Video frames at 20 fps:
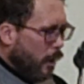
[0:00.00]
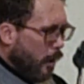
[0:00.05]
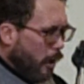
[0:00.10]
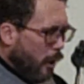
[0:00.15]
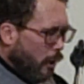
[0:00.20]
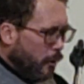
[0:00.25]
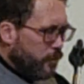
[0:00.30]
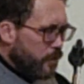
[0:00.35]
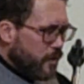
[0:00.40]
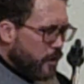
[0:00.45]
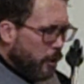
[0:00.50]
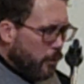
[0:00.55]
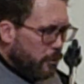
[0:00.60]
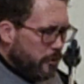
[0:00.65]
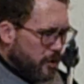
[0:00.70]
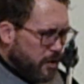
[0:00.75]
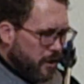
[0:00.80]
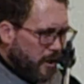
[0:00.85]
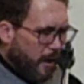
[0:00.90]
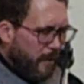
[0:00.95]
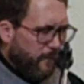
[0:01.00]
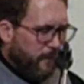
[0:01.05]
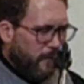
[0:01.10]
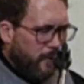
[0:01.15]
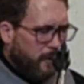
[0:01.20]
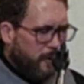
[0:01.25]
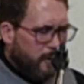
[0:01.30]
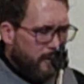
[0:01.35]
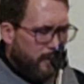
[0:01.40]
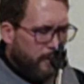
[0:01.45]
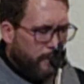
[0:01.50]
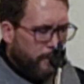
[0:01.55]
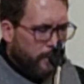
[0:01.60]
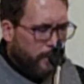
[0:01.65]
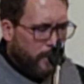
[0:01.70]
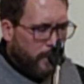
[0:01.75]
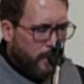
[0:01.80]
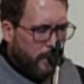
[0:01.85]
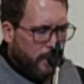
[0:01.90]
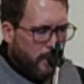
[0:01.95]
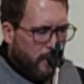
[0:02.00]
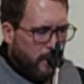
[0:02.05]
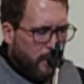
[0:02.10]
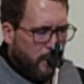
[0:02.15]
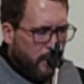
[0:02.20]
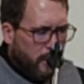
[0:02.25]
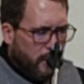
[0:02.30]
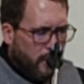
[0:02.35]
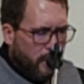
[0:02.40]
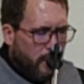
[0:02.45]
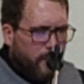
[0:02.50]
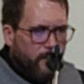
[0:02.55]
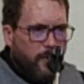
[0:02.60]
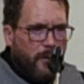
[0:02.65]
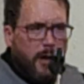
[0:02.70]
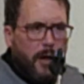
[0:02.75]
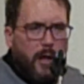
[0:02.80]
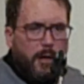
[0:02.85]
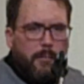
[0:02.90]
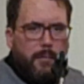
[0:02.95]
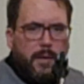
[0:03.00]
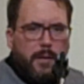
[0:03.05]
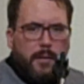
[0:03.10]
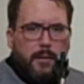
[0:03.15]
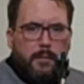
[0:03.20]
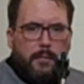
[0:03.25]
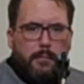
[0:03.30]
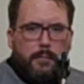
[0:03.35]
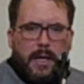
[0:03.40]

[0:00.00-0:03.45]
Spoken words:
also suffer from